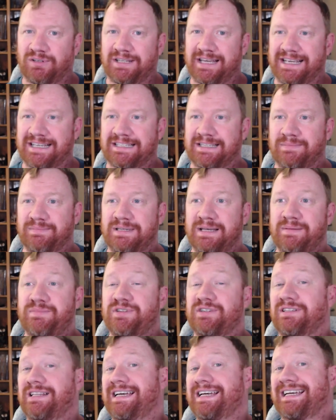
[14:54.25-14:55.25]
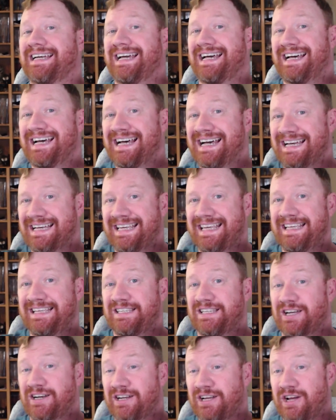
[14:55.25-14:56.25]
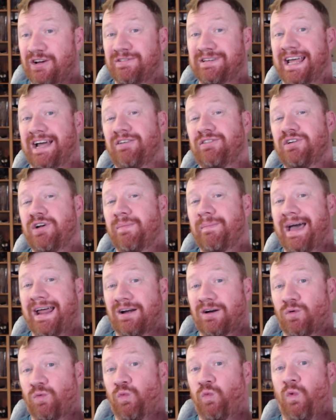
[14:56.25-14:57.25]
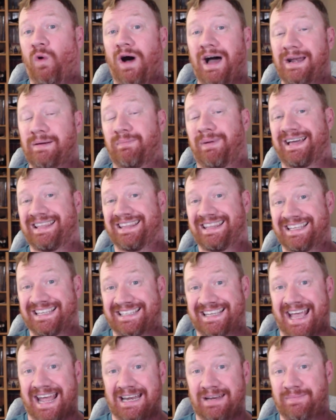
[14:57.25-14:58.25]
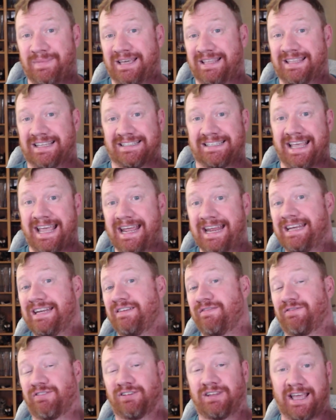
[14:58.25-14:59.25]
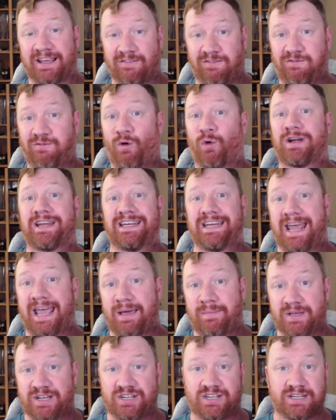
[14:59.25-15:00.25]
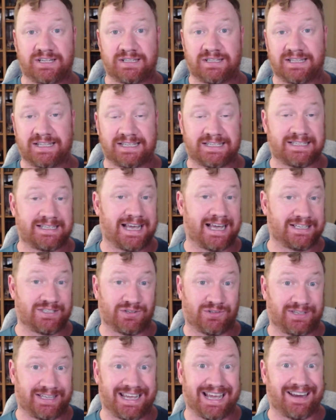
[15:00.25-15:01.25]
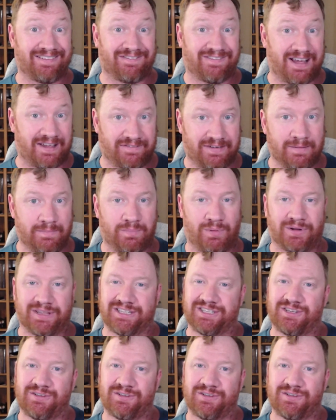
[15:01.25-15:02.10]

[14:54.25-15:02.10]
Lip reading: Like sometimes you're like, he's gonna go down no matter what by this enemy that's hitting for like 40 damage and this guy's only got 5 hit points.